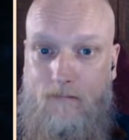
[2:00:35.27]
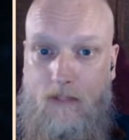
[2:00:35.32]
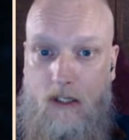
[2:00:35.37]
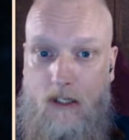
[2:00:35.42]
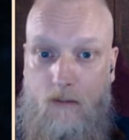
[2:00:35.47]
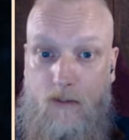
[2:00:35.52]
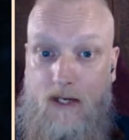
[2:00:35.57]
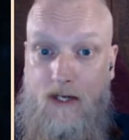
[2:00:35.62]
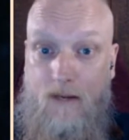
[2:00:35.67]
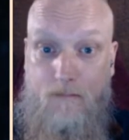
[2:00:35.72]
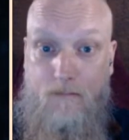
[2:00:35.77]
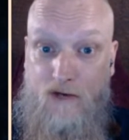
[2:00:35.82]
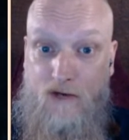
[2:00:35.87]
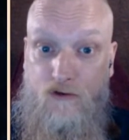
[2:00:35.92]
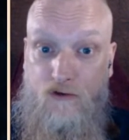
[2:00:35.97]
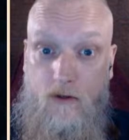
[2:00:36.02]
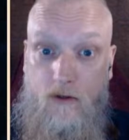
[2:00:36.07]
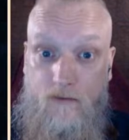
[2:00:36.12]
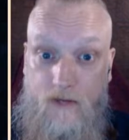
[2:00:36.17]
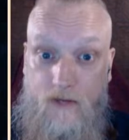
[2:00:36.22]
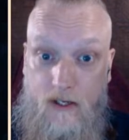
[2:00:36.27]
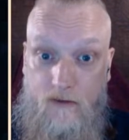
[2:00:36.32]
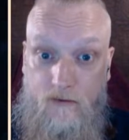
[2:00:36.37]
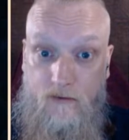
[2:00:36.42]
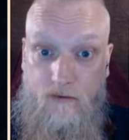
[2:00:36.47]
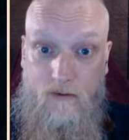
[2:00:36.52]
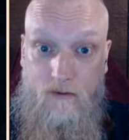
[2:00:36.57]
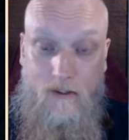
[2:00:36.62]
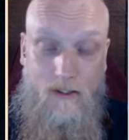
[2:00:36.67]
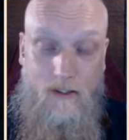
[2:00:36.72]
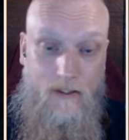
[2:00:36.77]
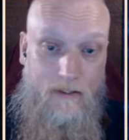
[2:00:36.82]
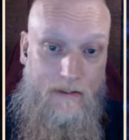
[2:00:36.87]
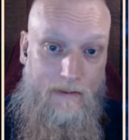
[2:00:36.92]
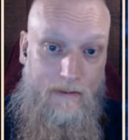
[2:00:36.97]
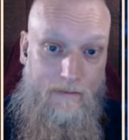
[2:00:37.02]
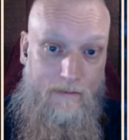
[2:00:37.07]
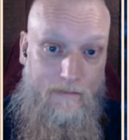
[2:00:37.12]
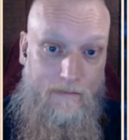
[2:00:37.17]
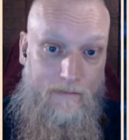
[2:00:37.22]
And we get mention of this
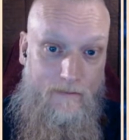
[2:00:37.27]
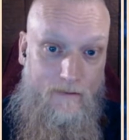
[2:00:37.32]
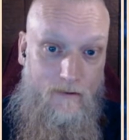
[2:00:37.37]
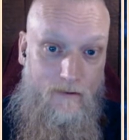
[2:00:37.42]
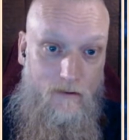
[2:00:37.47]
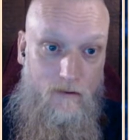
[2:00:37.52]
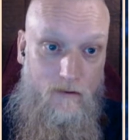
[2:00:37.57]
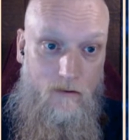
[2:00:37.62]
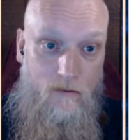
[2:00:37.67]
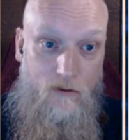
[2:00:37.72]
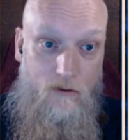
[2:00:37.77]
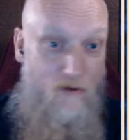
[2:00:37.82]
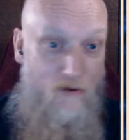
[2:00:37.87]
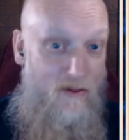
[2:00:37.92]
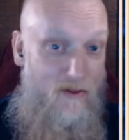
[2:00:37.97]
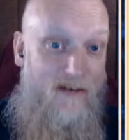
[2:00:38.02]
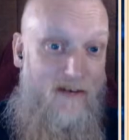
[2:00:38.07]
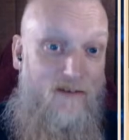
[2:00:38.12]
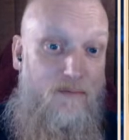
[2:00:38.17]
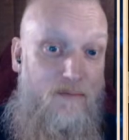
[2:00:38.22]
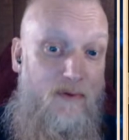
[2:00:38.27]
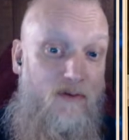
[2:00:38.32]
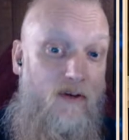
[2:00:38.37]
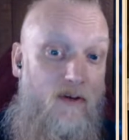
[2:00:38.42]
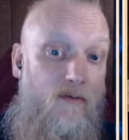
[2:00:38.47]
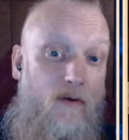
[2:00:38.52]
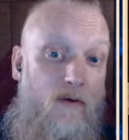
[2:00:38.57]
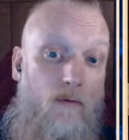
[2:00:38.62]
in not this specific